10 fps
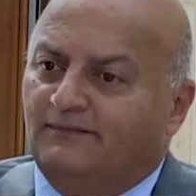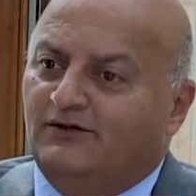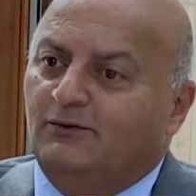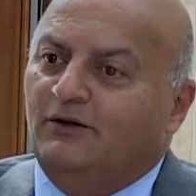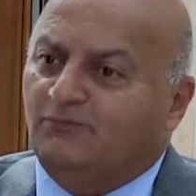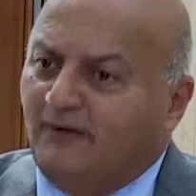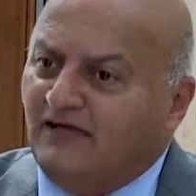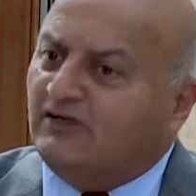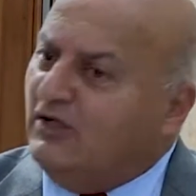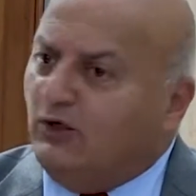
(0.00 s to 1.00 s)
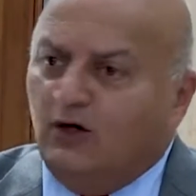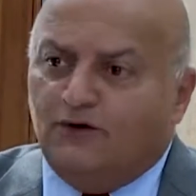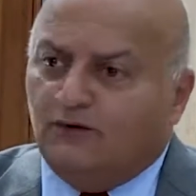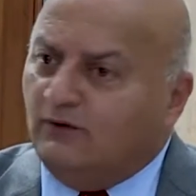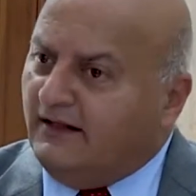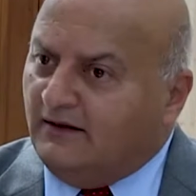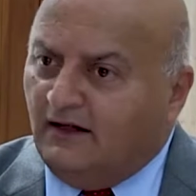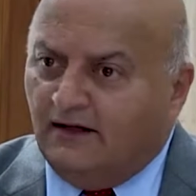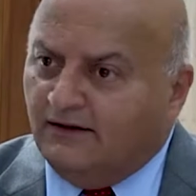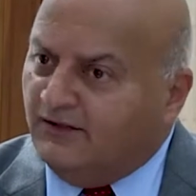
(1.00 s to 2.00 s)
You basically go through like
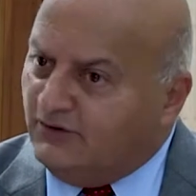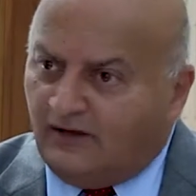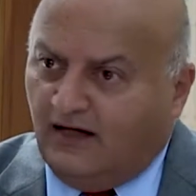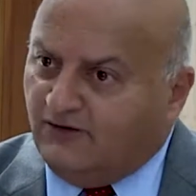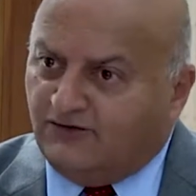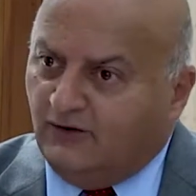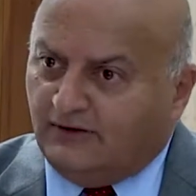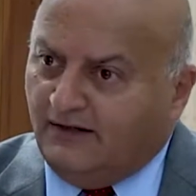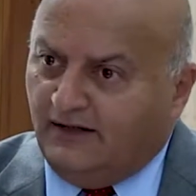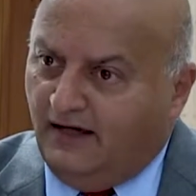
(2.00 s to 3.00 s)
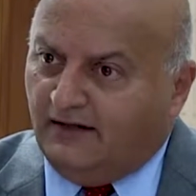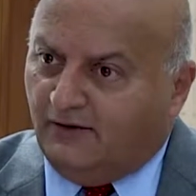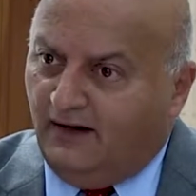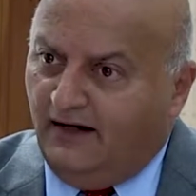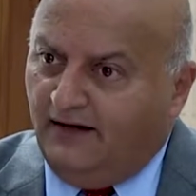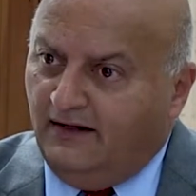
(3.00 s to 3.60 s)
an initial consult, I take it, right?